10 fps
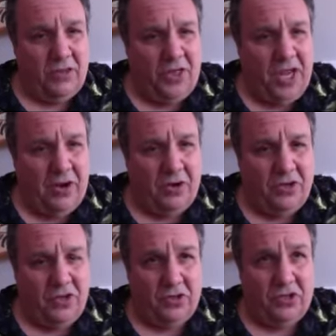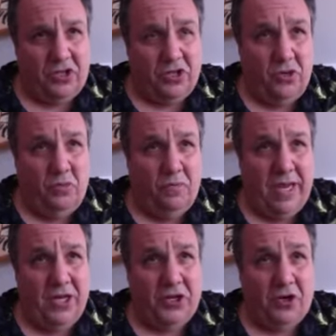theater. So there's 2
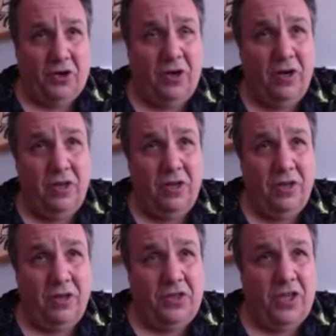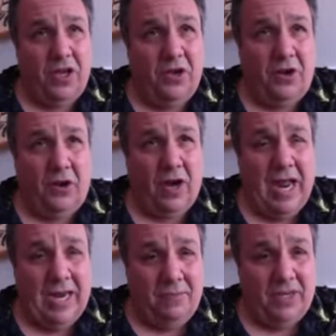major theater
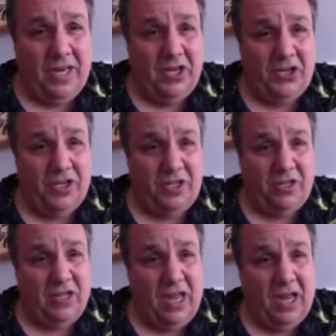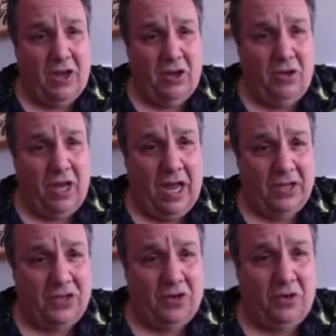adaptation style
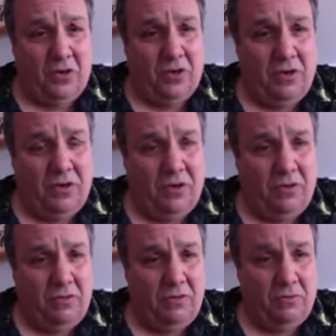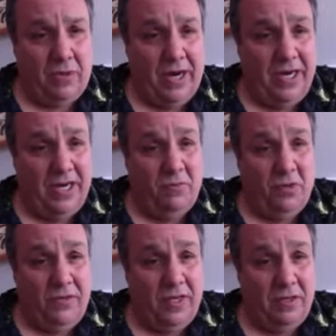Oscar rated
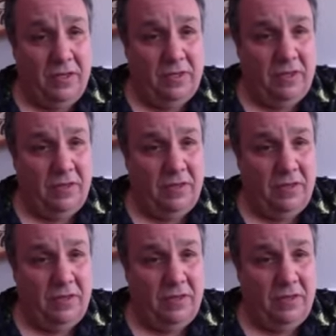movies.